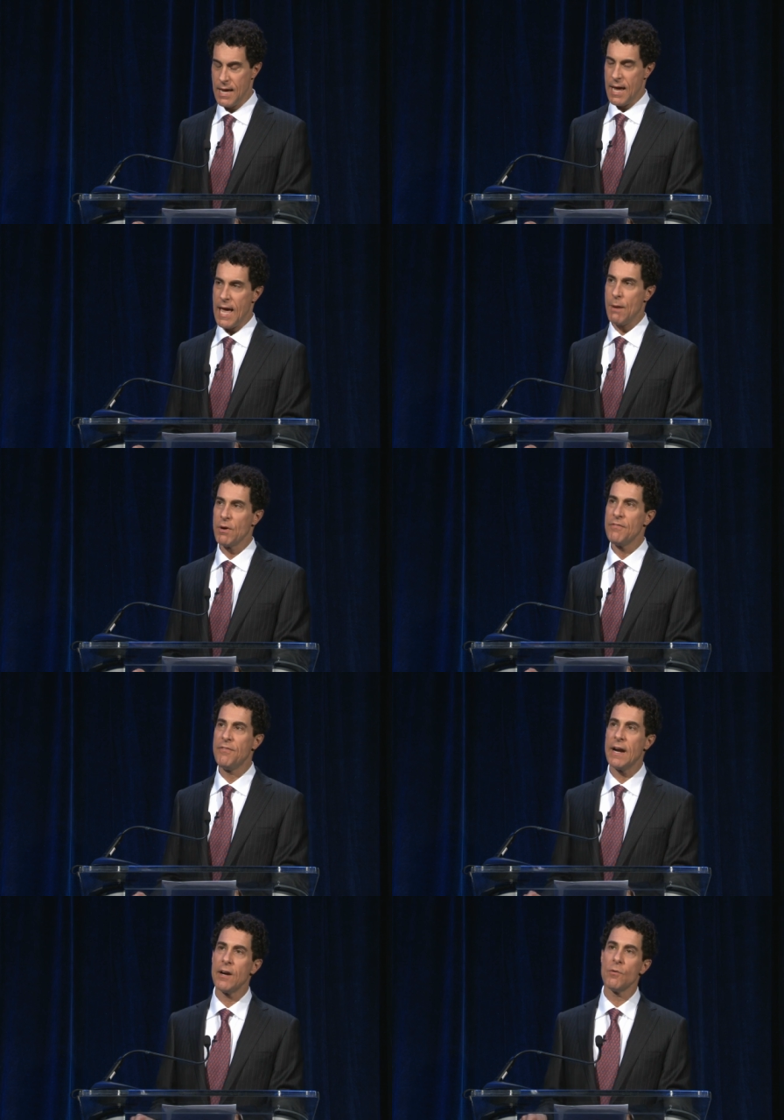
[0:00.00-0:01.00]
And we're
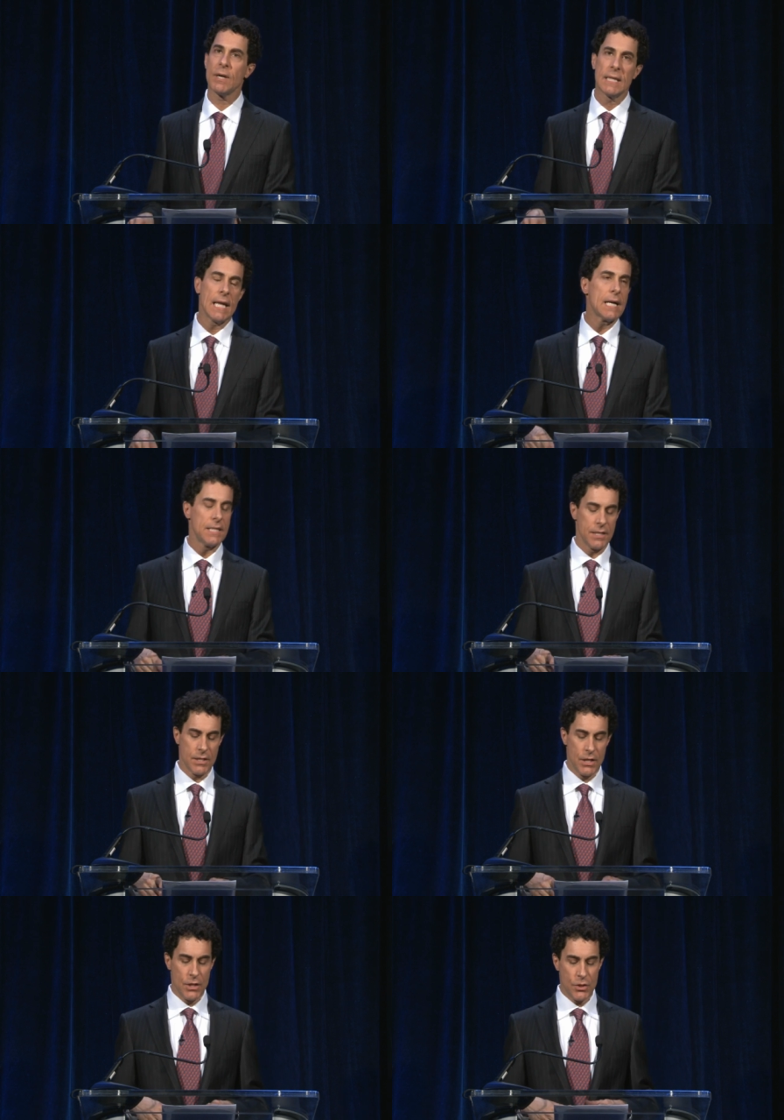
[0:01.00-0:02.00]
very reluctant
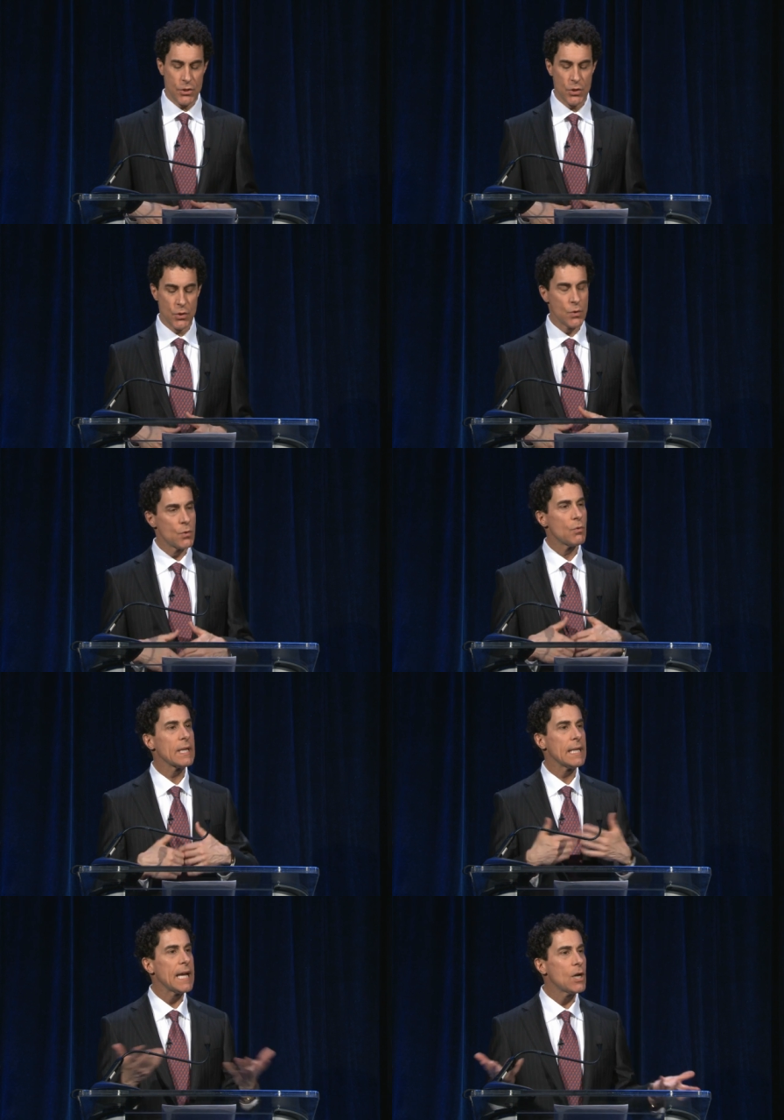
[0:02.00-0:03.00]
to
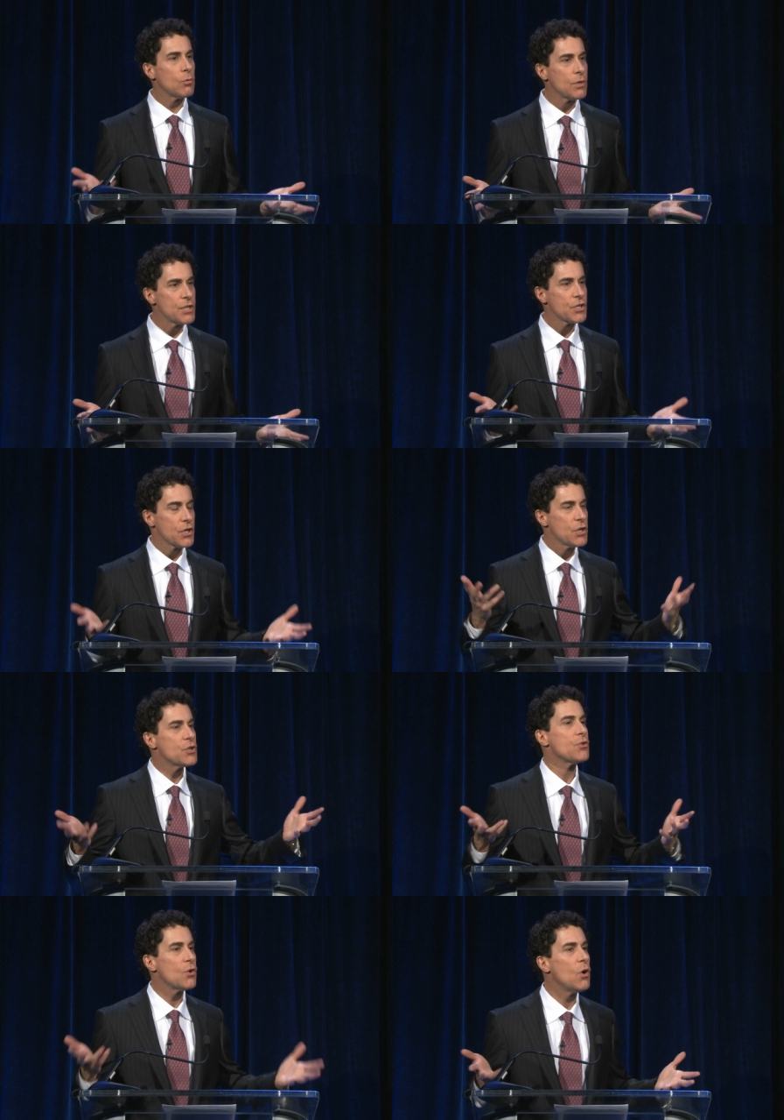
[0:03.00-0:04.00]
relinquish
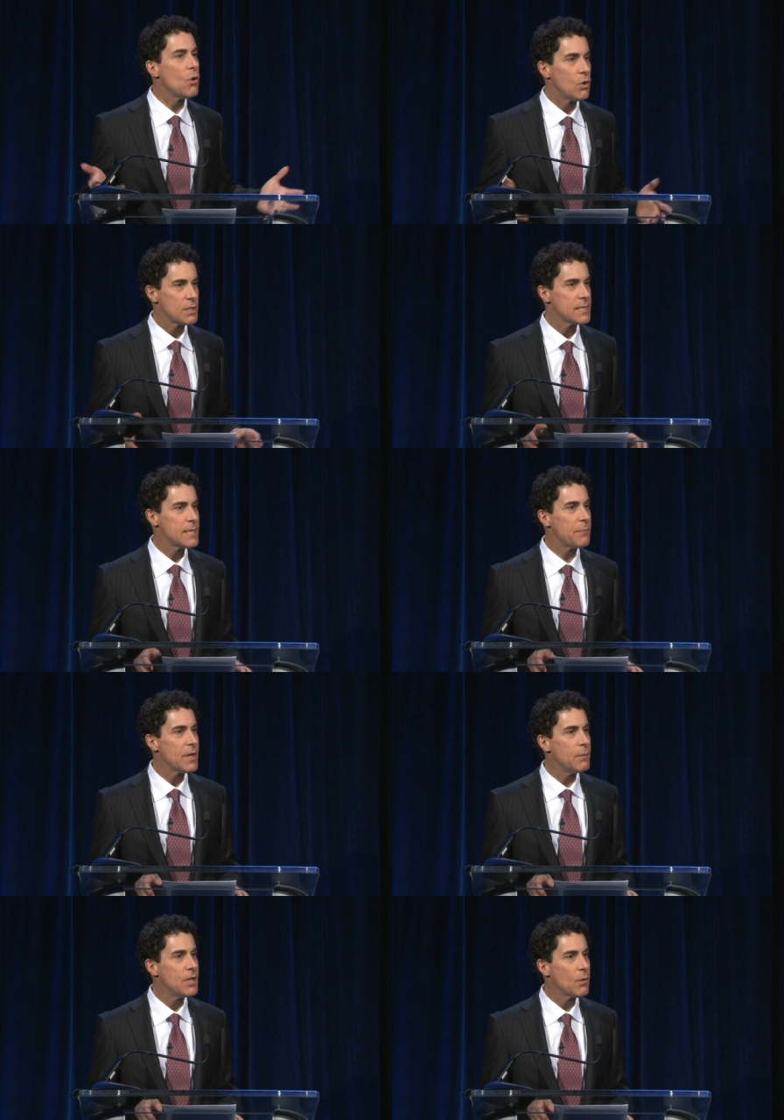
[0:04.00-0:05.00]
control to
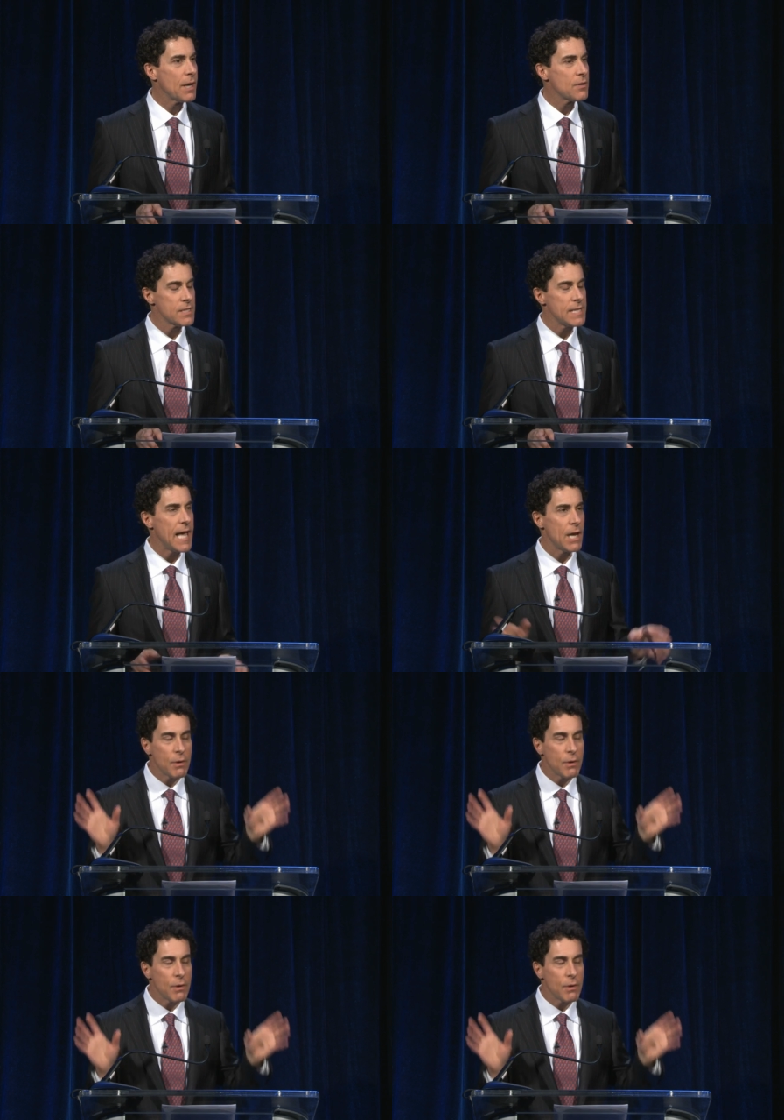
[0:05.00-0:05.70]
something we don't understand.